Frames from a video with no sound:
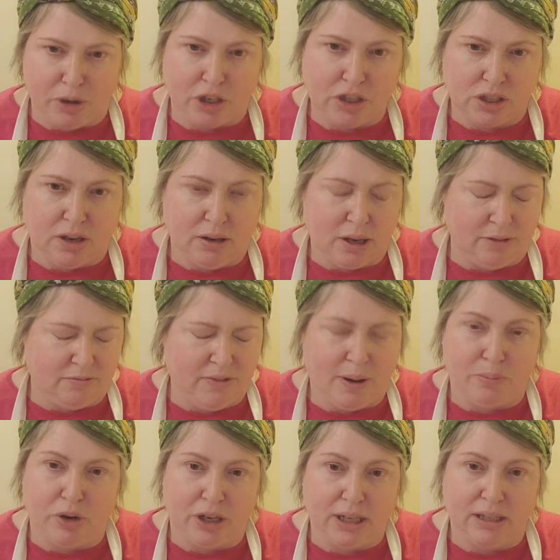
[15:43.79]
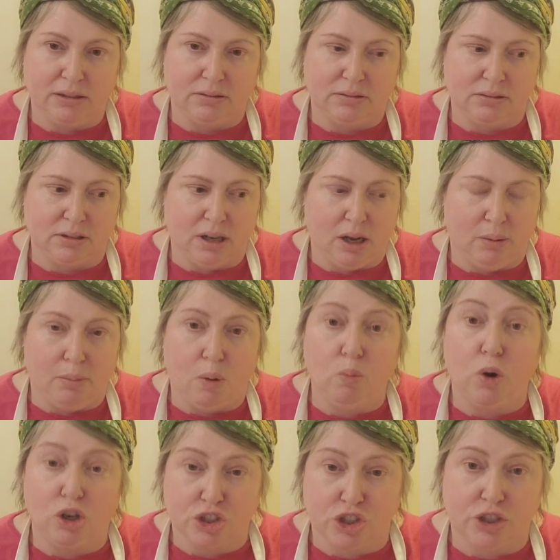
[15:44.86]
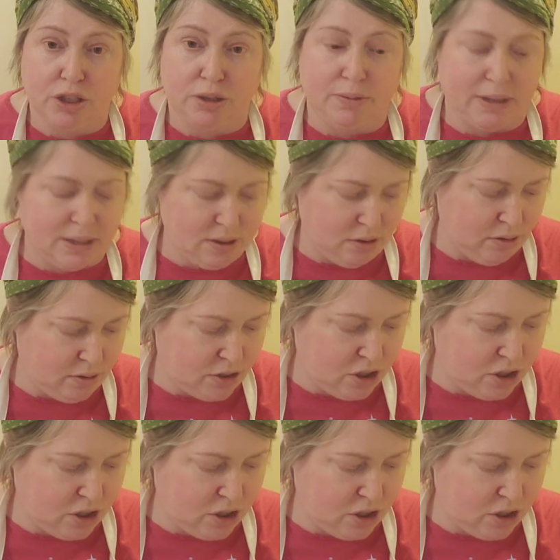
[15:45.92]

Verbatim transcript: uh, fabric um, wash to it. So, so the